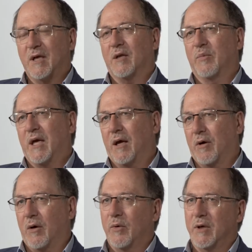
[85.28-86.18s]
the other big
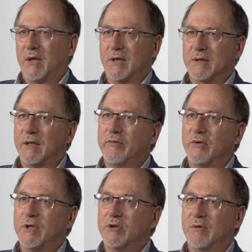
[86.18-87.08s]
area I work in is liver
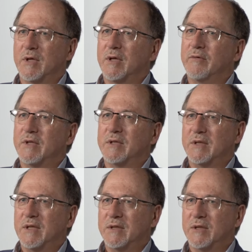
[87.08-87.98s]
injury and liver
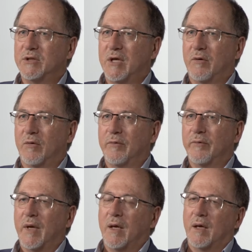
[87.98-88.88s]
disease in general,
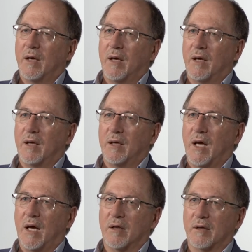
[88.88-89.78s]
and
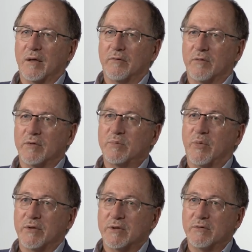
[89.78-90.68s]
how the liver
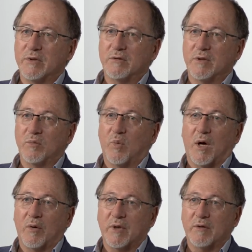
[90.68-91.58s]
responds to injury and
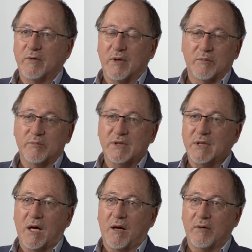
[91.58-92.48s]
why we develop
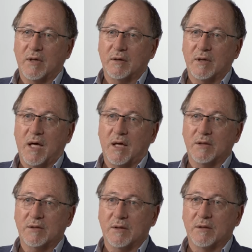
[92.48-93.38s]
scarring and
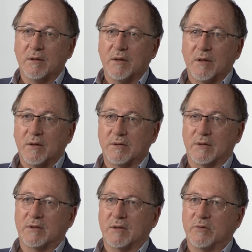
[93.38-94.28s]
cancer, because
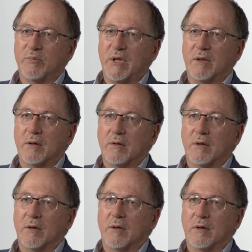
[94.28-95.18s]
it's such a big
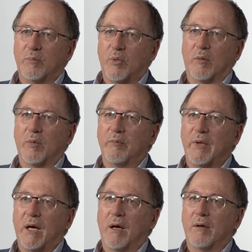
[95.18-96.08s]
problem
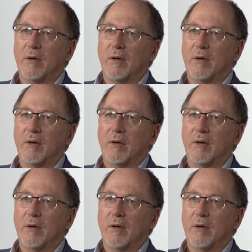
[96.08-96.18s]
now